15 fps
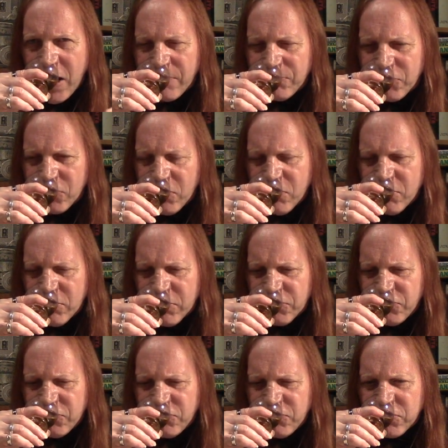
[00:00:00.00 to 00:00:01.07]
absolutely
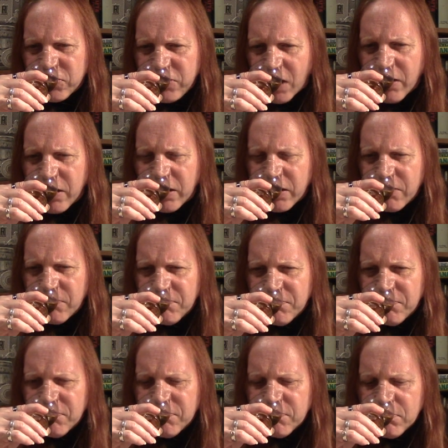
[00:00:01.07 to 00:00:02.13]
stunning.
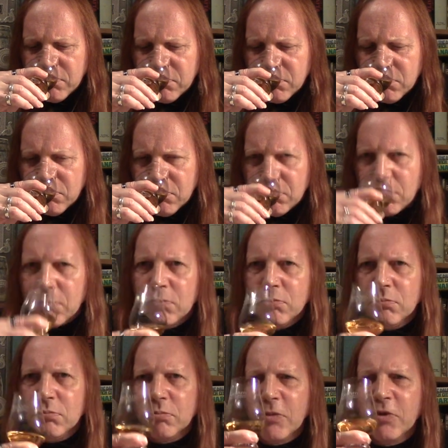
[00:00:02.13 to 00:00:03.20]

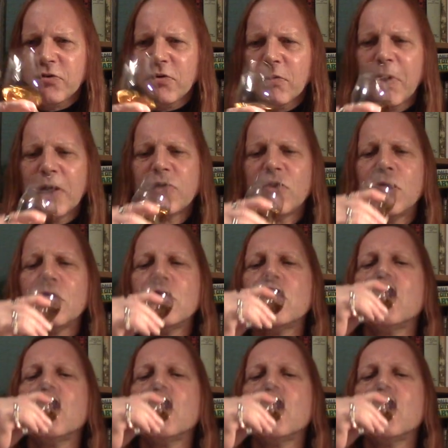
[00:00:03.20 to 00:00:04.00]
Mm, so sort of pass on.